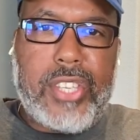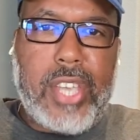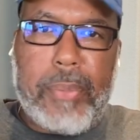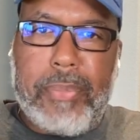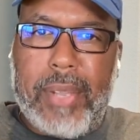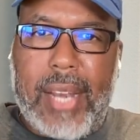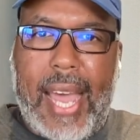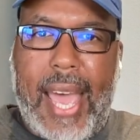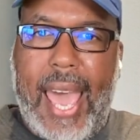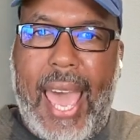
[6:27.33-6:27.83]

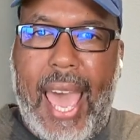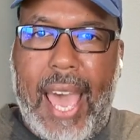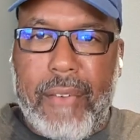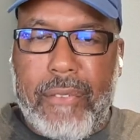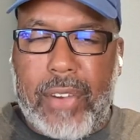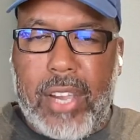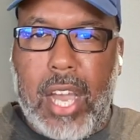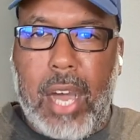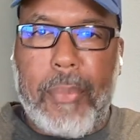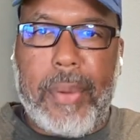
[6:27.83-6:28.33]
something I
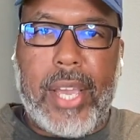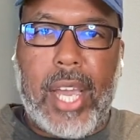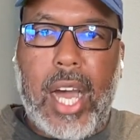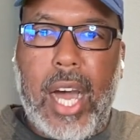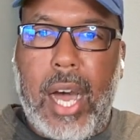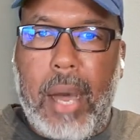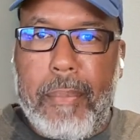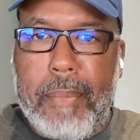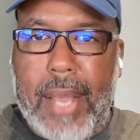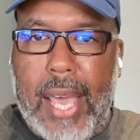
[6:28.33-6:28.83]
have coming
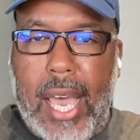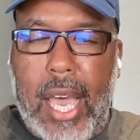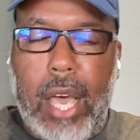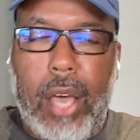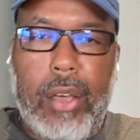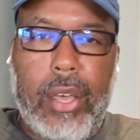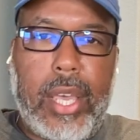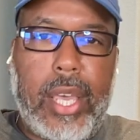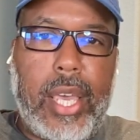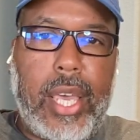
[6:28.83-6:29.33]
up
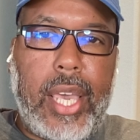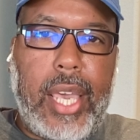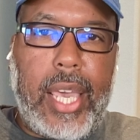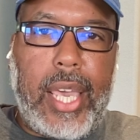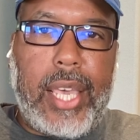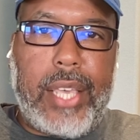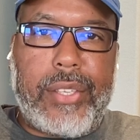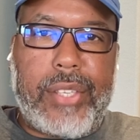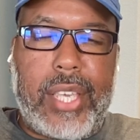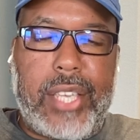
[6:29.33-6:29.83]
now
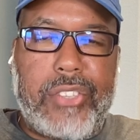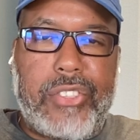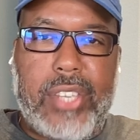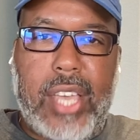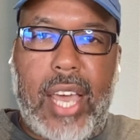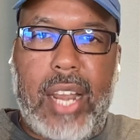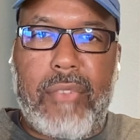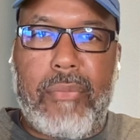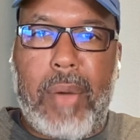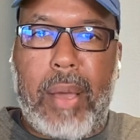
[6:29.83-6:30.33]
is
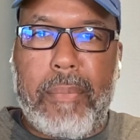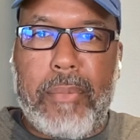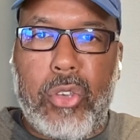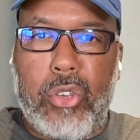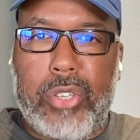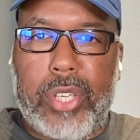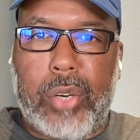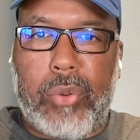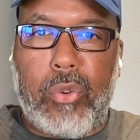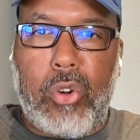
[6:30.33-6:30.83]
inside of my
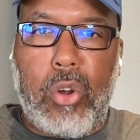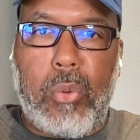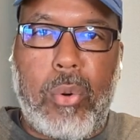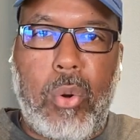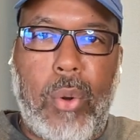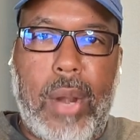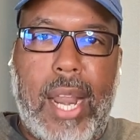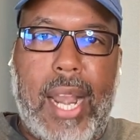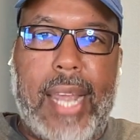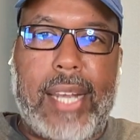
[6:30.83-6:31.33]
music
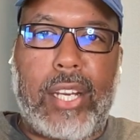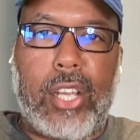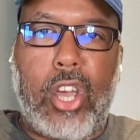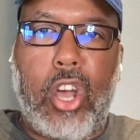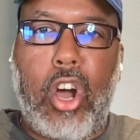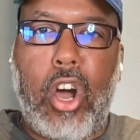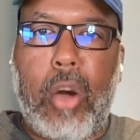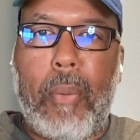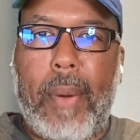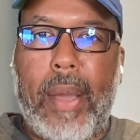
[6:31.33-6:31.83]
room, or what I like to
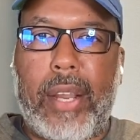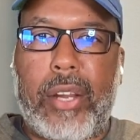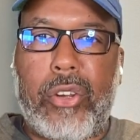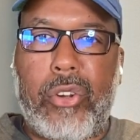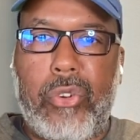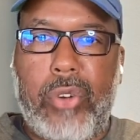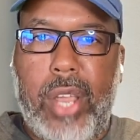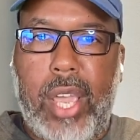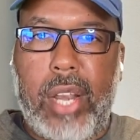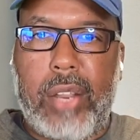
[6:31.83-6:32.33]
call my
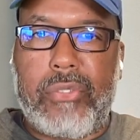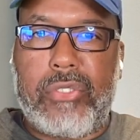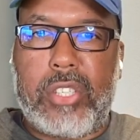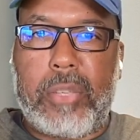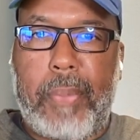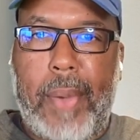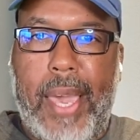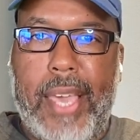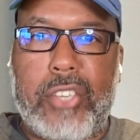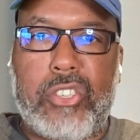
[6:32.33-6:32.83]
creative
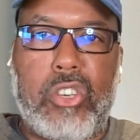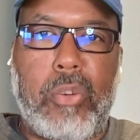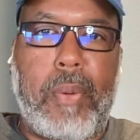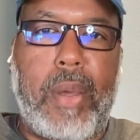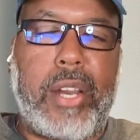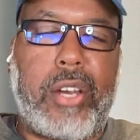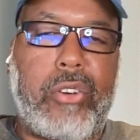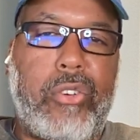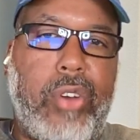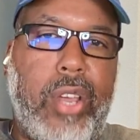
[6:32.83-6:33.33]
space or
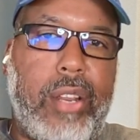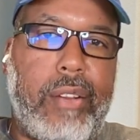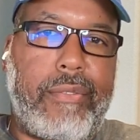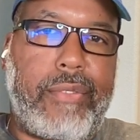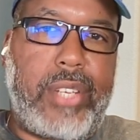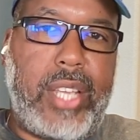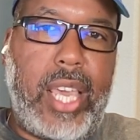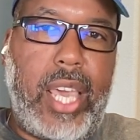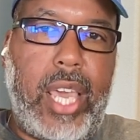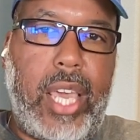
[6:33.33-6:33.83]
my
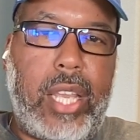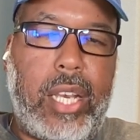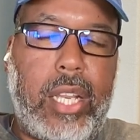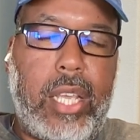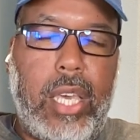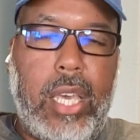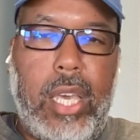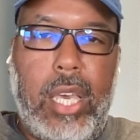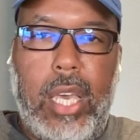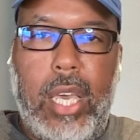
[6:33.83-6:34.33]
creative
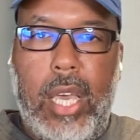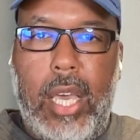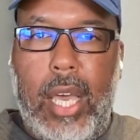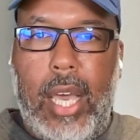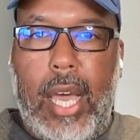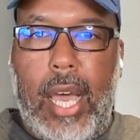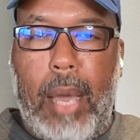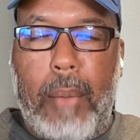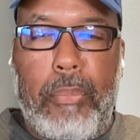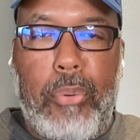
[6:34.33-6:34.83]
den,
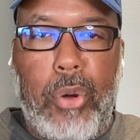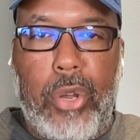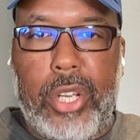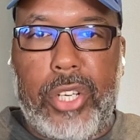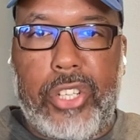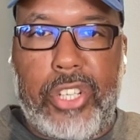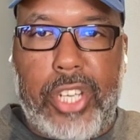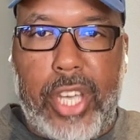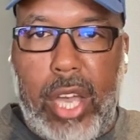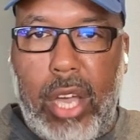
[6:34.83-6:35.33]
I'm
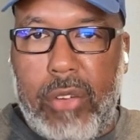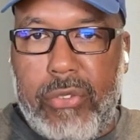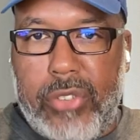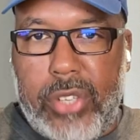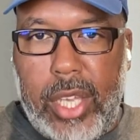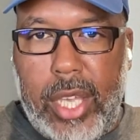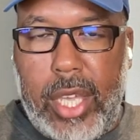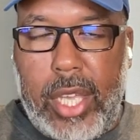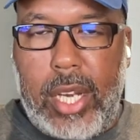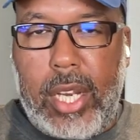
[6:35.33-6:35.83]
putting
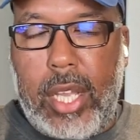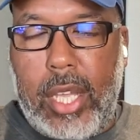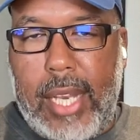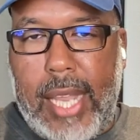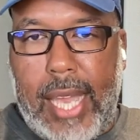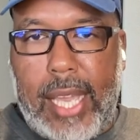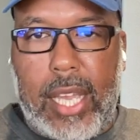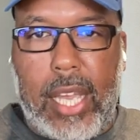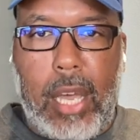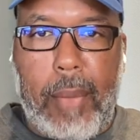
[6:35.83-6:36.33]
shelves in
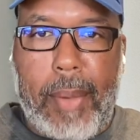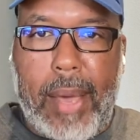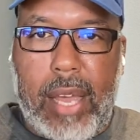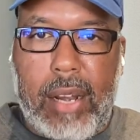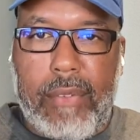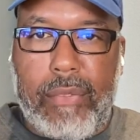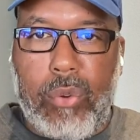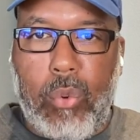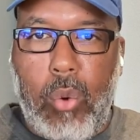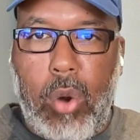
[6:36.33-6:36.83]
that come
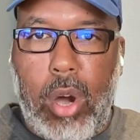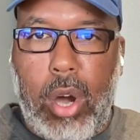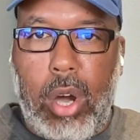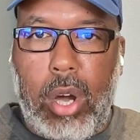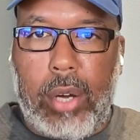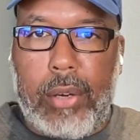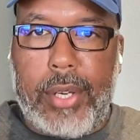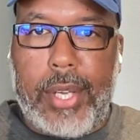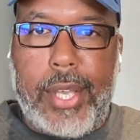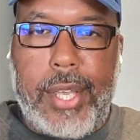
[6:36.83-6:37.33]
out of the
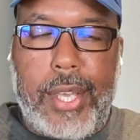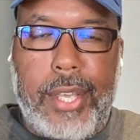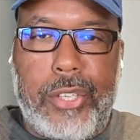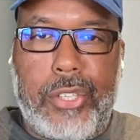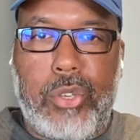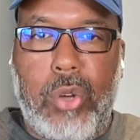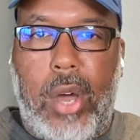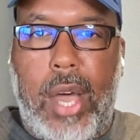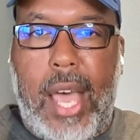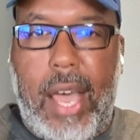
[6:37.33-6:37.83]
wall.
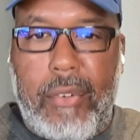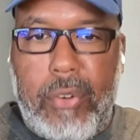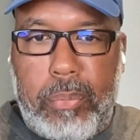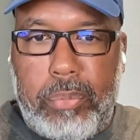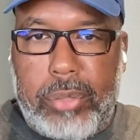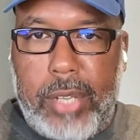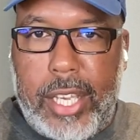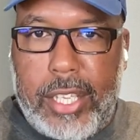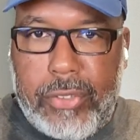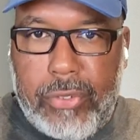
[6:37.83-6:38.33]
So I have
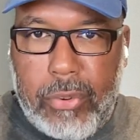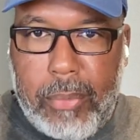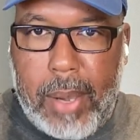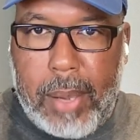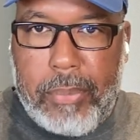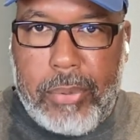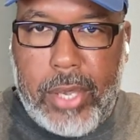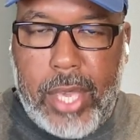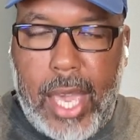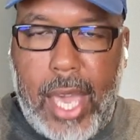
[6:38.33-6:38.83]
a place for
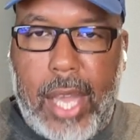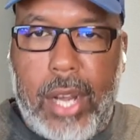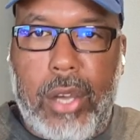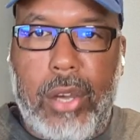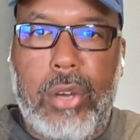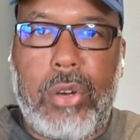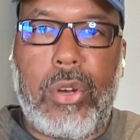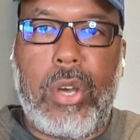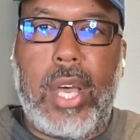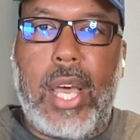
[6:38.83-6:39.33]
my
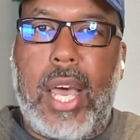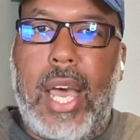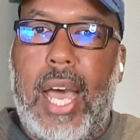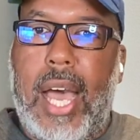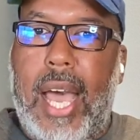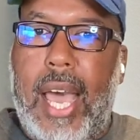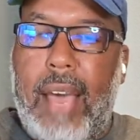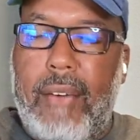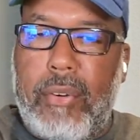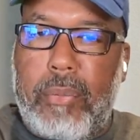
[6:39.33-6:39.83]
piano.
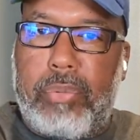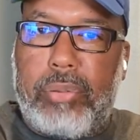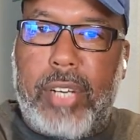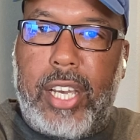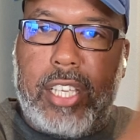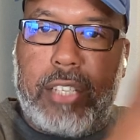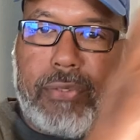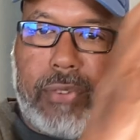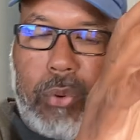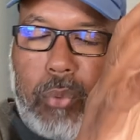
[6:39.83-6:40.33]
I have a
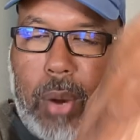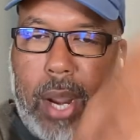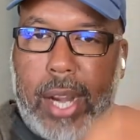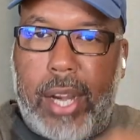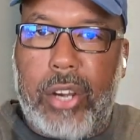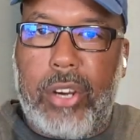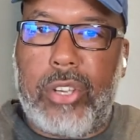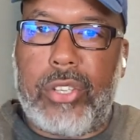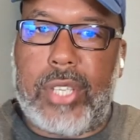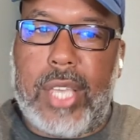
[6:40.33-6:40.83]
place for
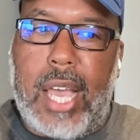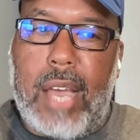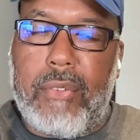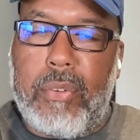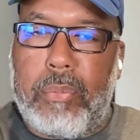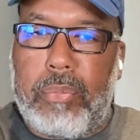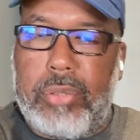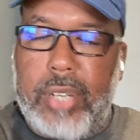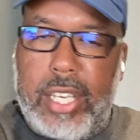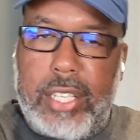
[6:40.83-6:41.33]
records. I
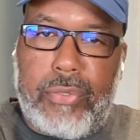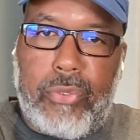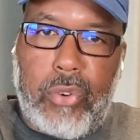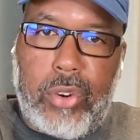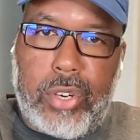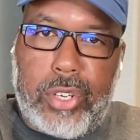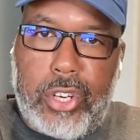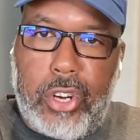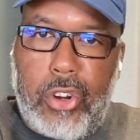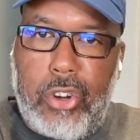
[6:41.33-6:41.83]
have a place
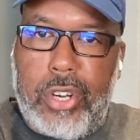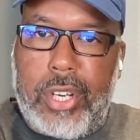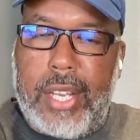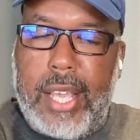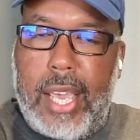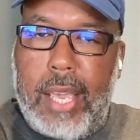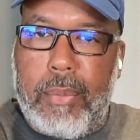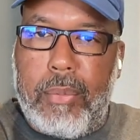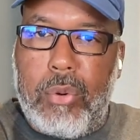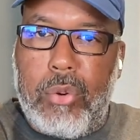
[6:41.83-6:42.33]
for a
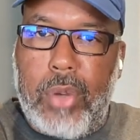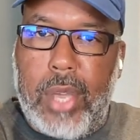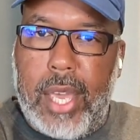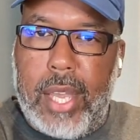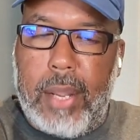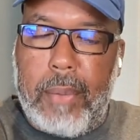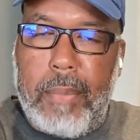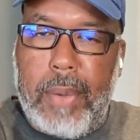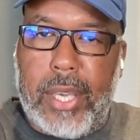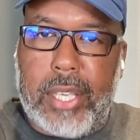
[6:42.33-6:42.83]
turntable
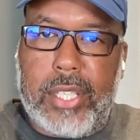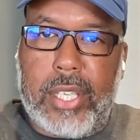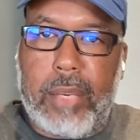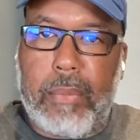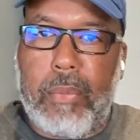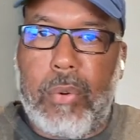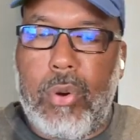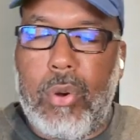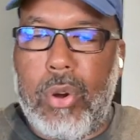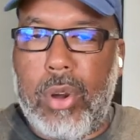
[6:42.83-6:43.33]
and a
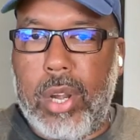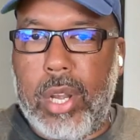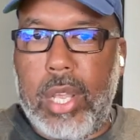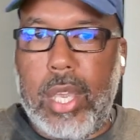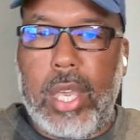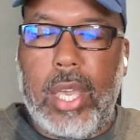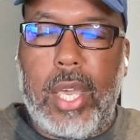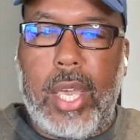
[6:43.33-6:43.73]
mixing board.